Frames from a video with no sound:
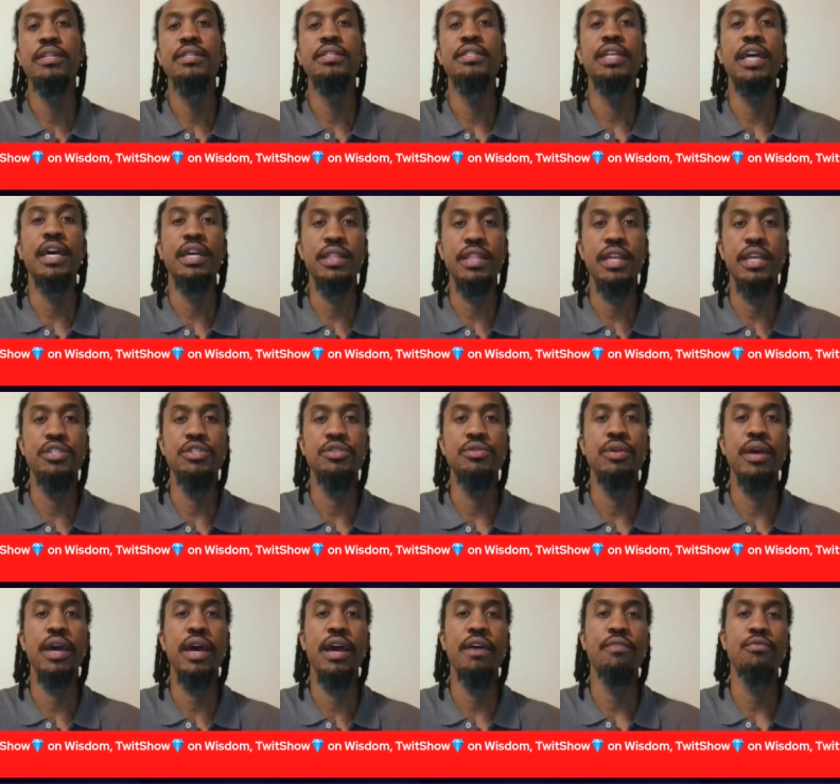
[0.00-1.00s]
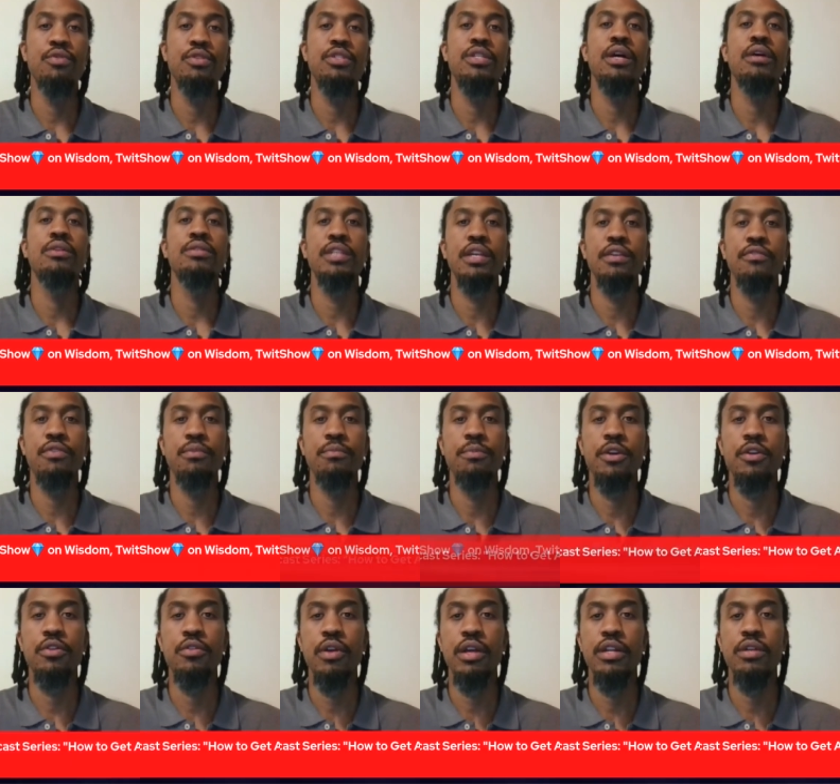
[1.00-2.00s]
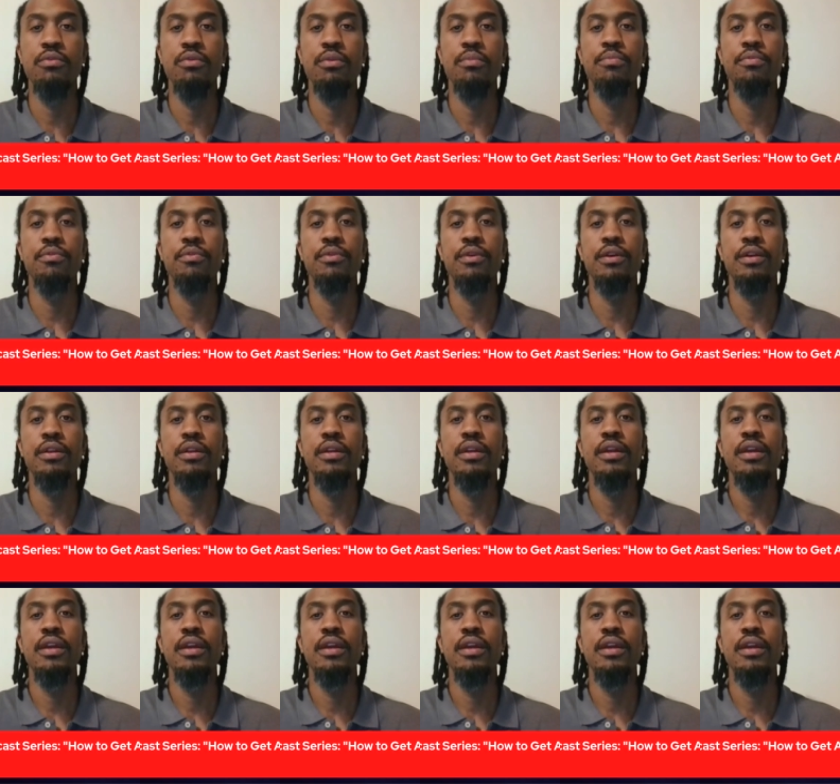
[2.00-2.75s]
debt that you have, which I'll take from your credit report.